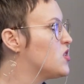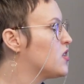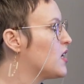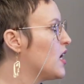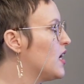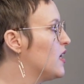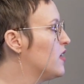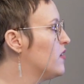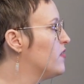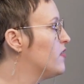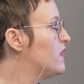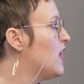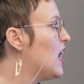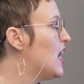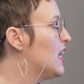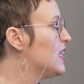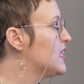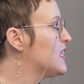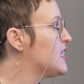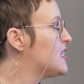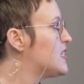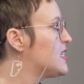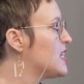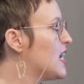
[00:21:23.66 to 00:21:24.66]
to kind of
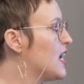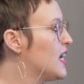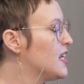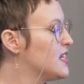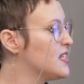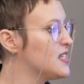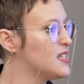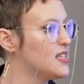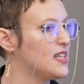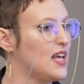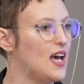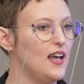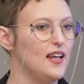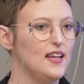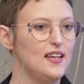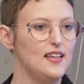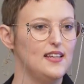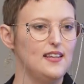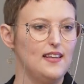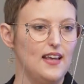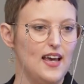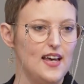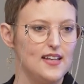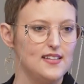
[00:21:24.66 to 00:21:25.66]
understand that,
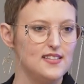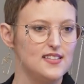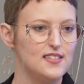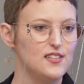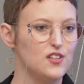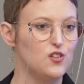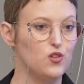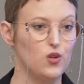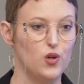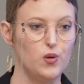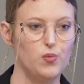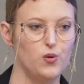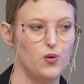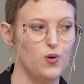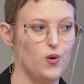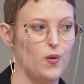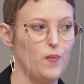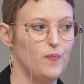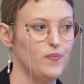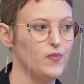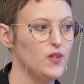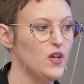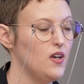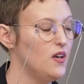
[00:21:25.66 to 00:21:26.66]
yes,
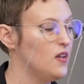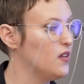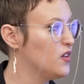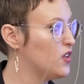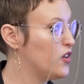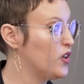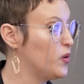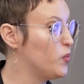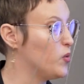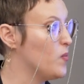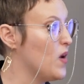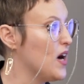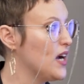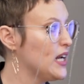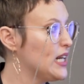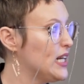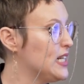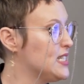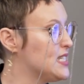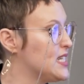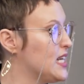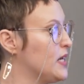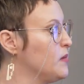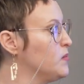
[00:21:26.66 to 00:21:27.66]
global
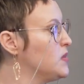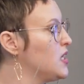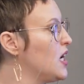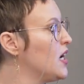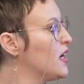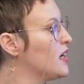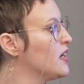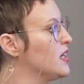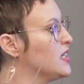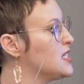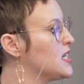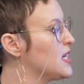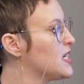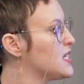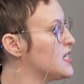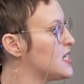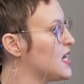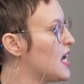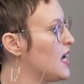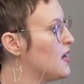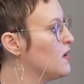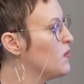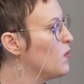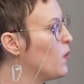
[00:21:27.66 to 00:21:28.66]
marketing teams are going to
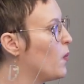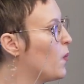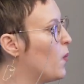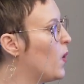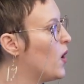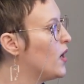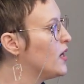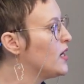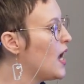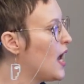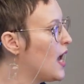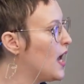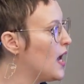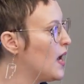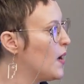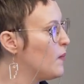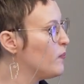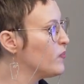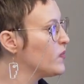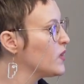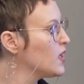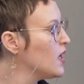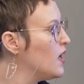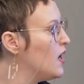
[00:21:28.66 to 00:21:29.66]
dictate what
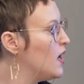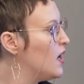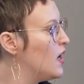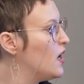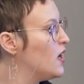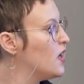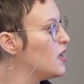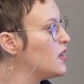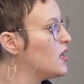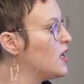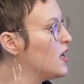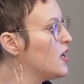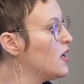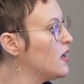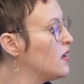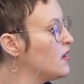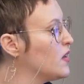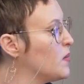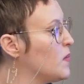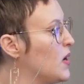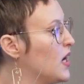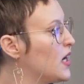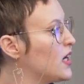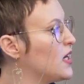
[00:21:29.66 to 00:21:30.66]
the
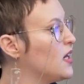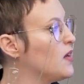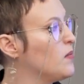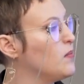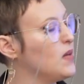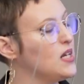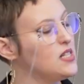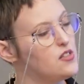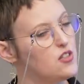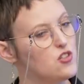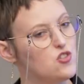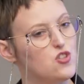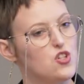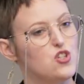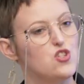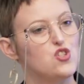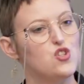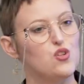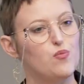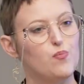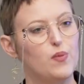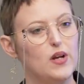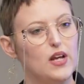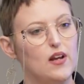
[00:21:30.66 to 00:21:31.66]
marketing messages
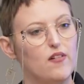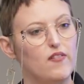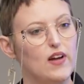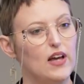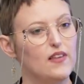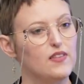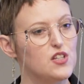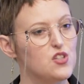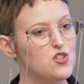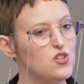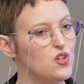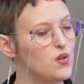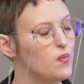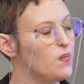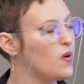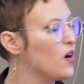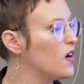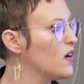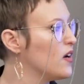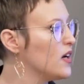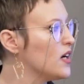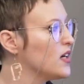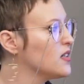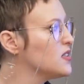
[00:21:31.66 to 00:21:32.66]
should be around this new
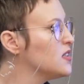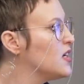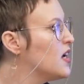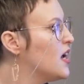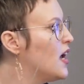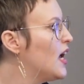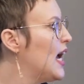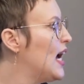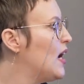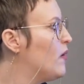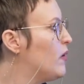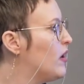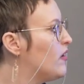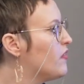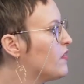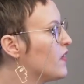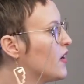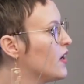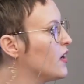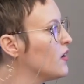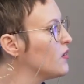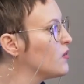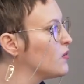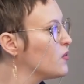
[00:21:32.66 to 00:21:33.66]
product.
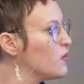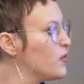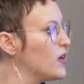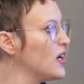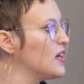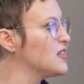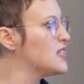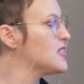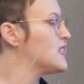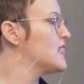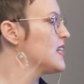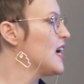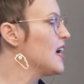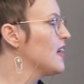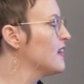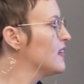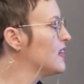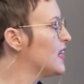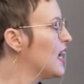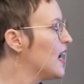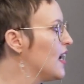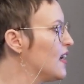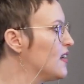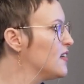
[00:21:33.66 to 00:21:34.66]
However, we
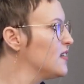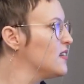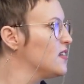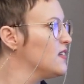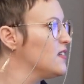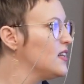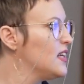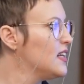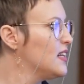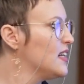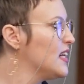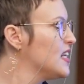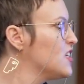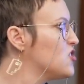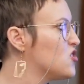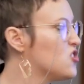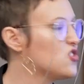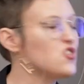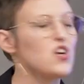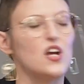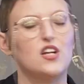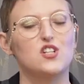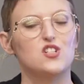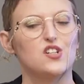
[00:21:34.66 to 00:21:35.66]
understand that it
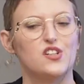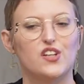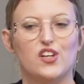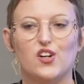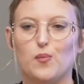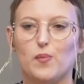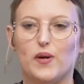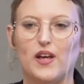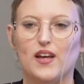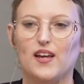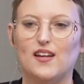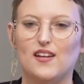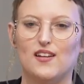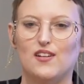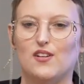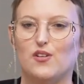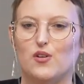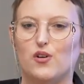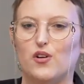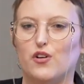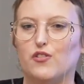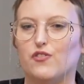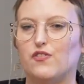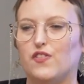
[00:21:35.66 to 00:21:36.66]
needs to change a little bit
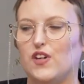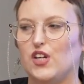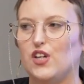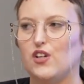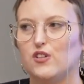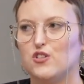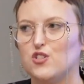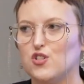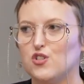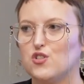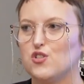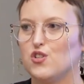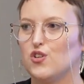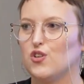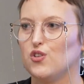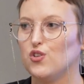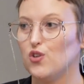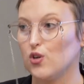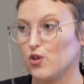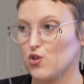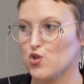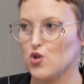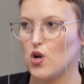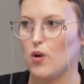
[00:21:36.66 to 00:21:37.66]
in order for you to do
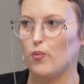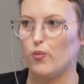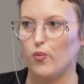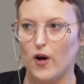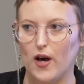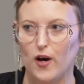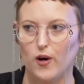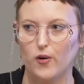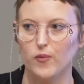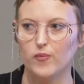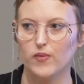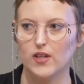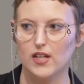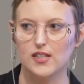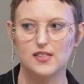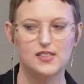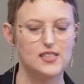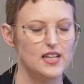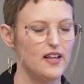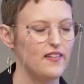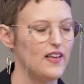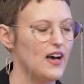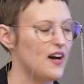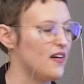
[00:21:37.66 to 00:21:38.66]
your job well
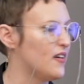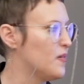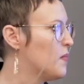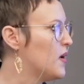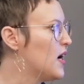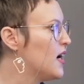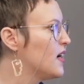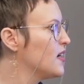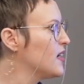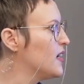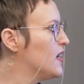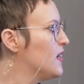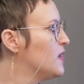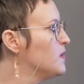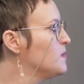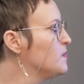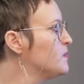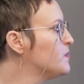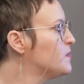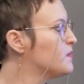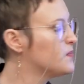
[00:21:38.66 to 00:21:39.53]
and sell out in market.